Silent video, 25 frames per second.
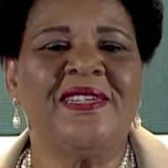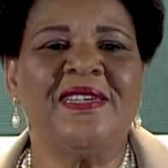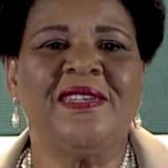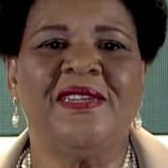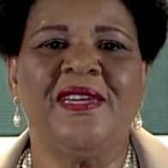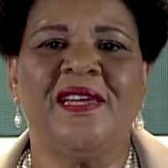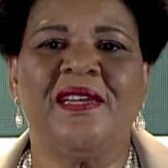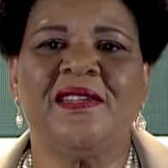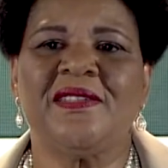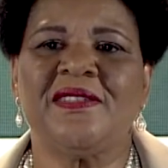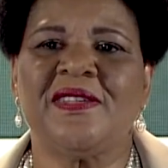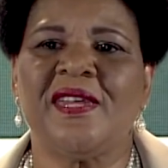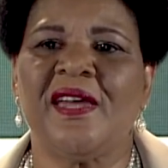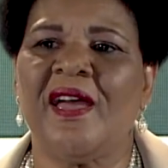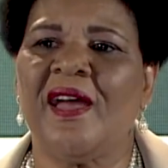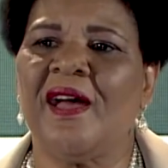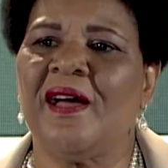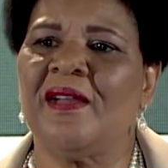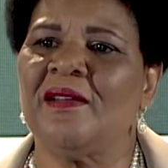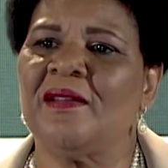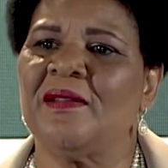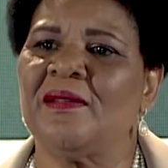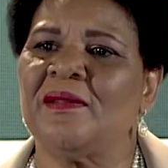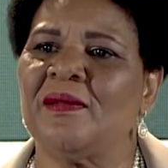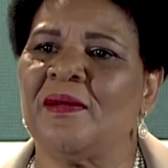get
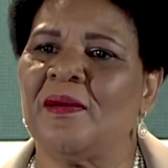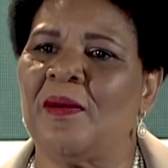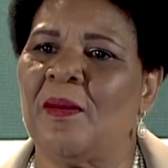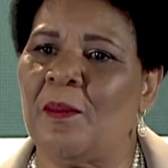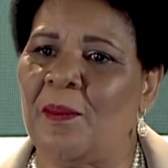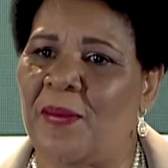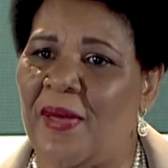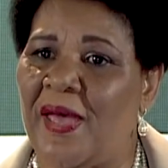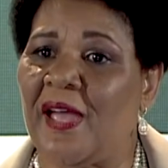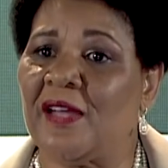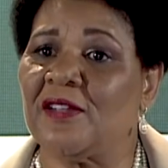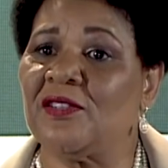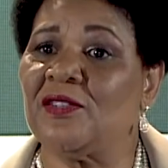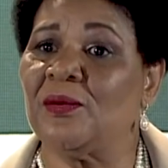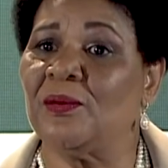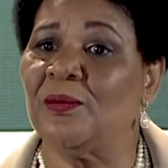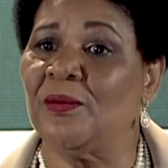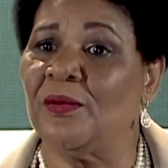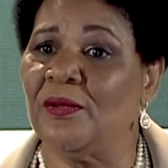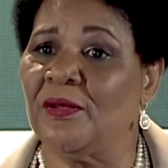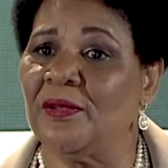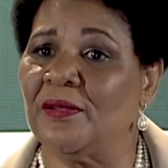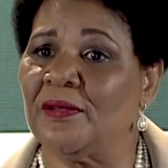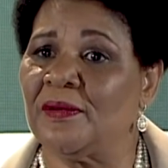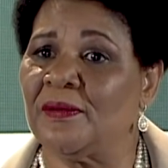talent back to
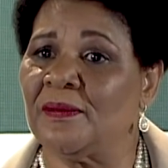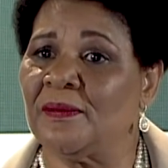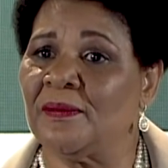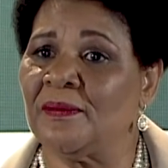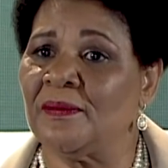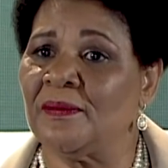work.